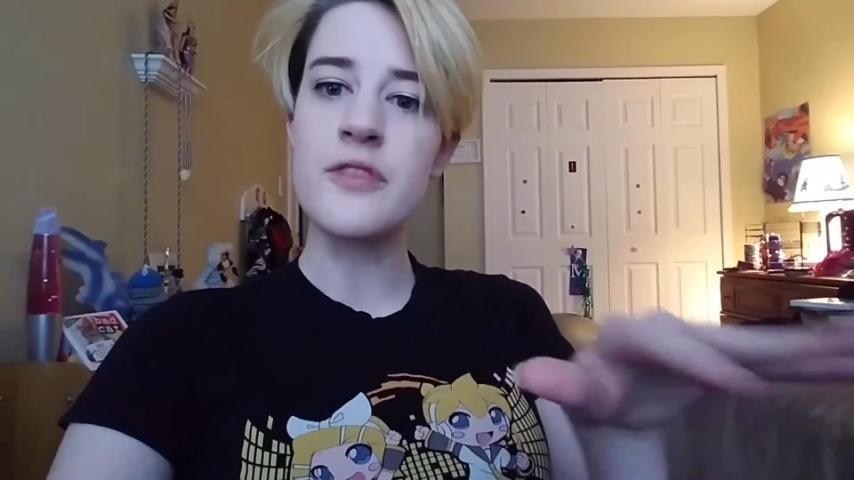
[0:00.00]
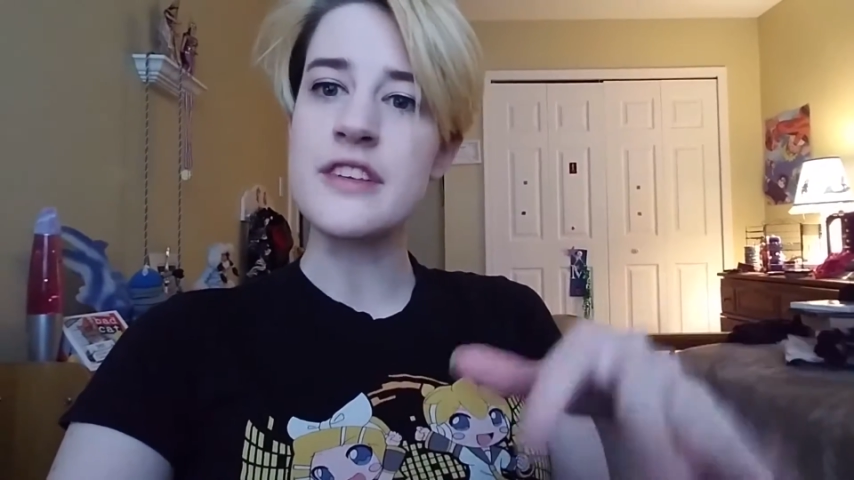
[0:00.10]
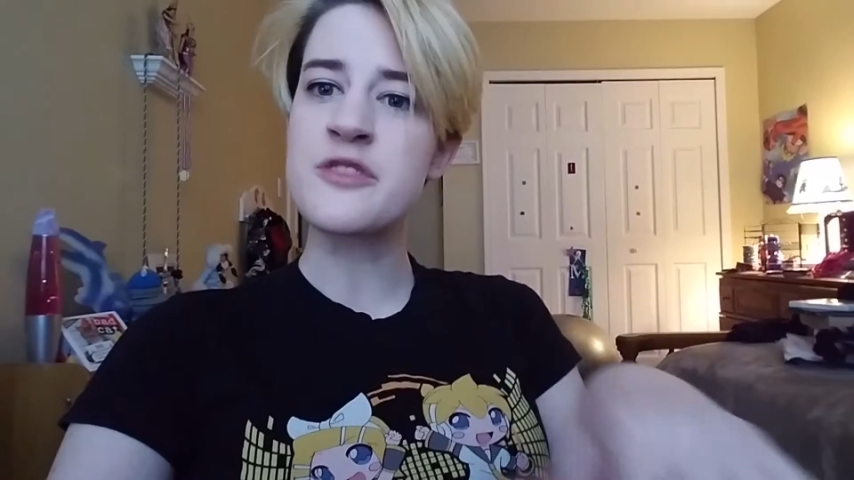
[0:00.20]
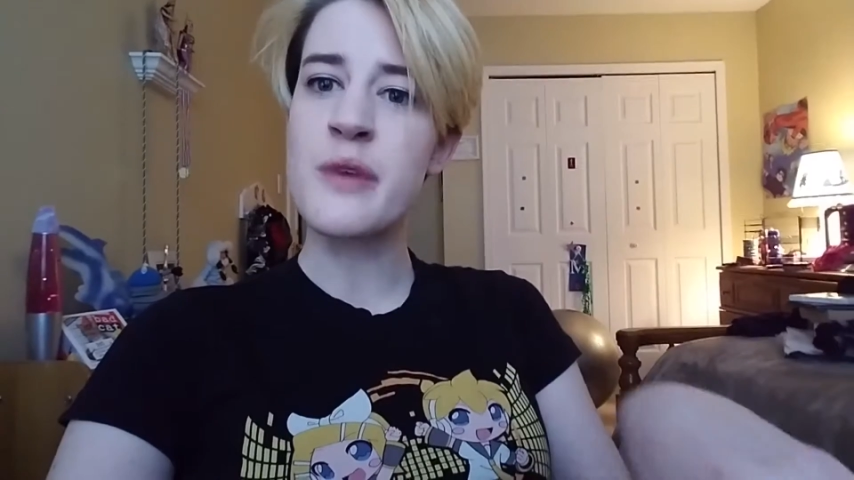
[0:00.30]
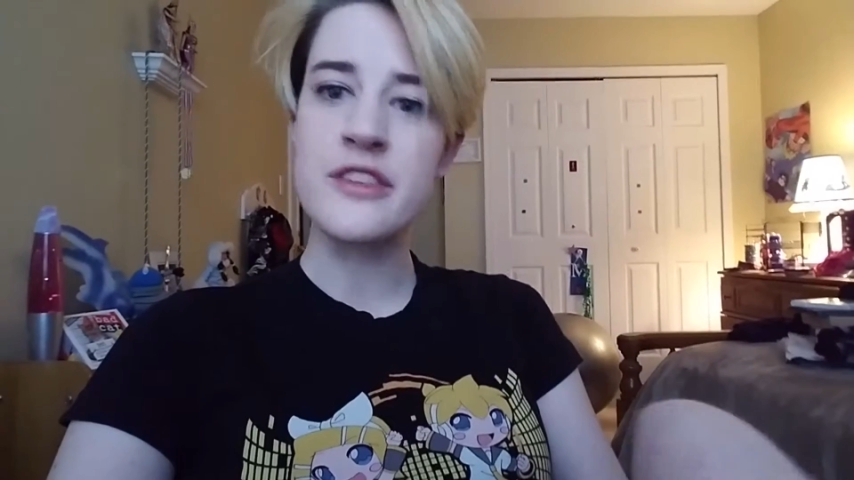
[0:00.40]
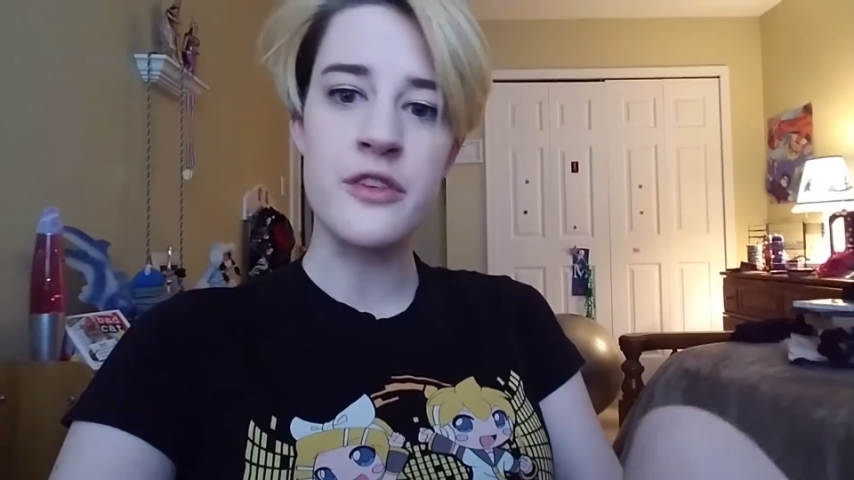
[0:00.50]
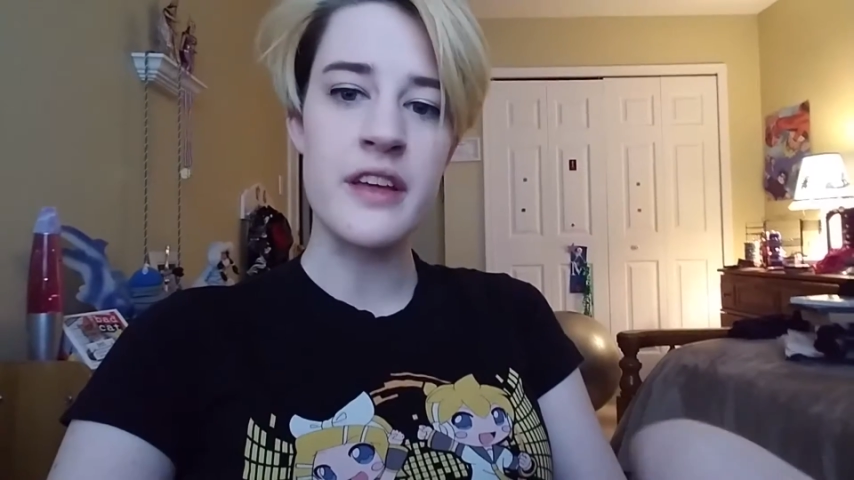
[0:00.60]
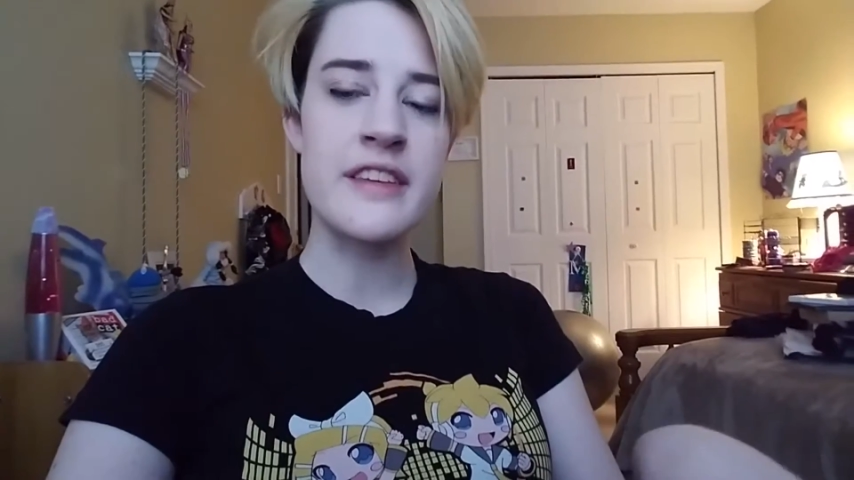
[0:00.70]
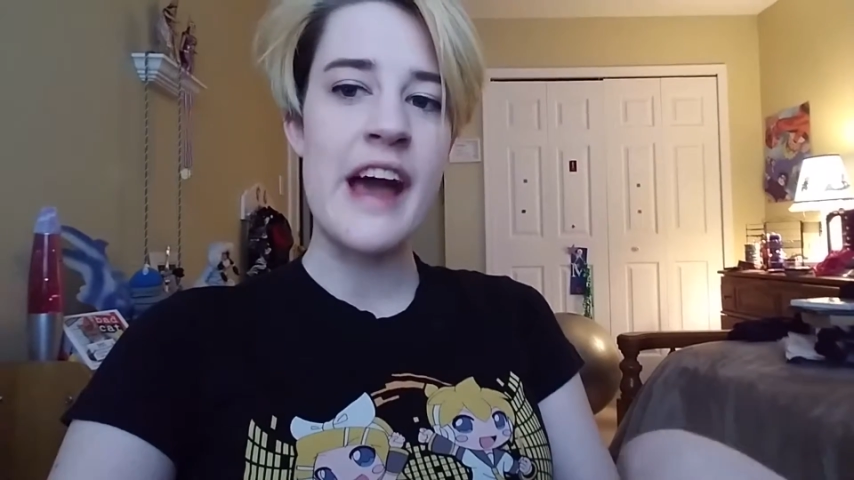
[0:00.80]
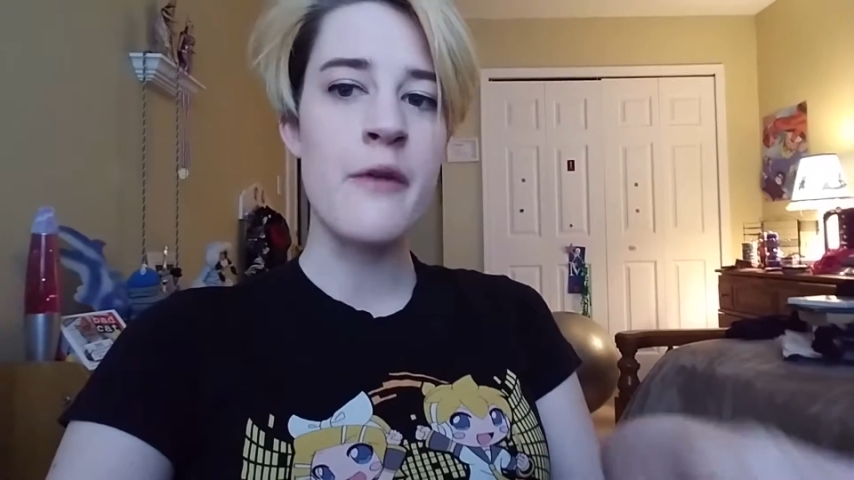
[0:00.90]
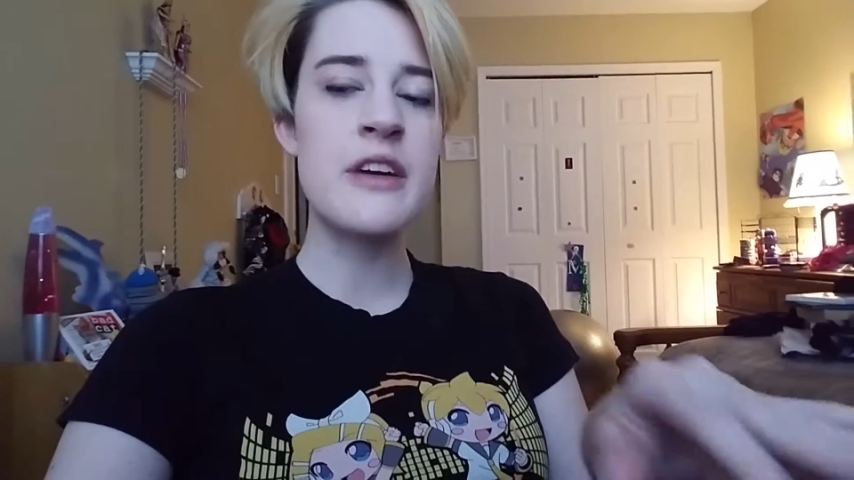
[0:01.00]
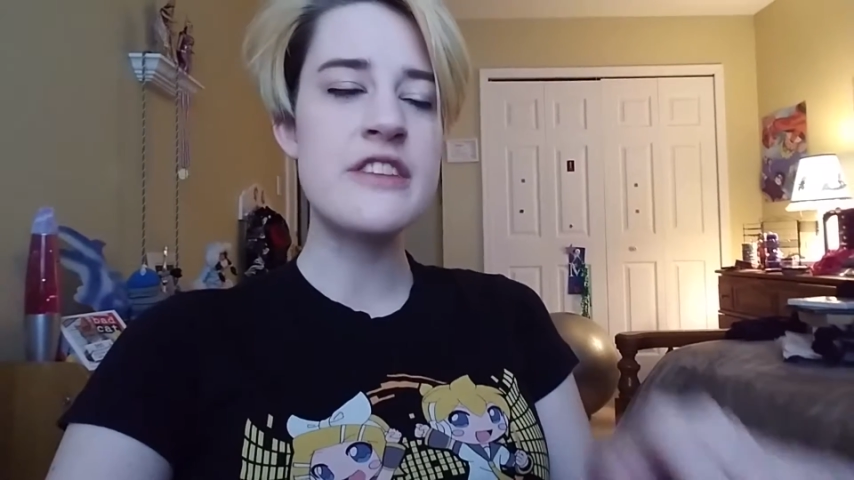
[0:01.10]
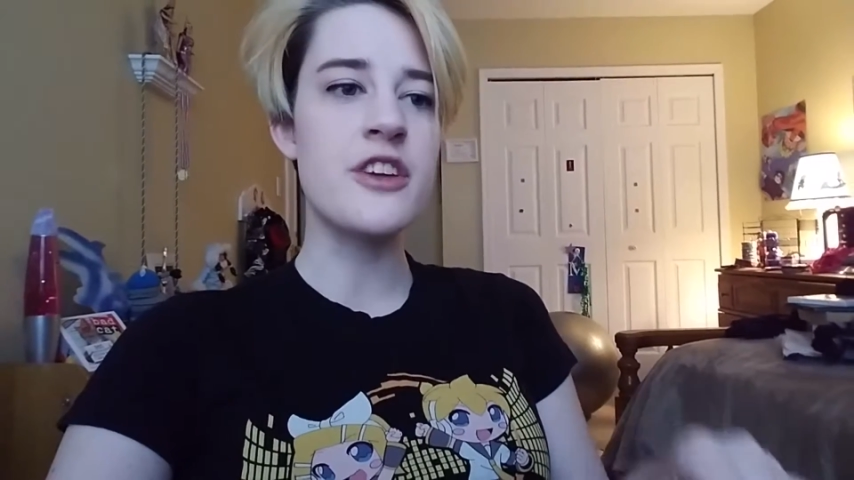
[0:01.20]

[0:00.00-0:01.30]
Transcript: reason why I don't like Yaoi,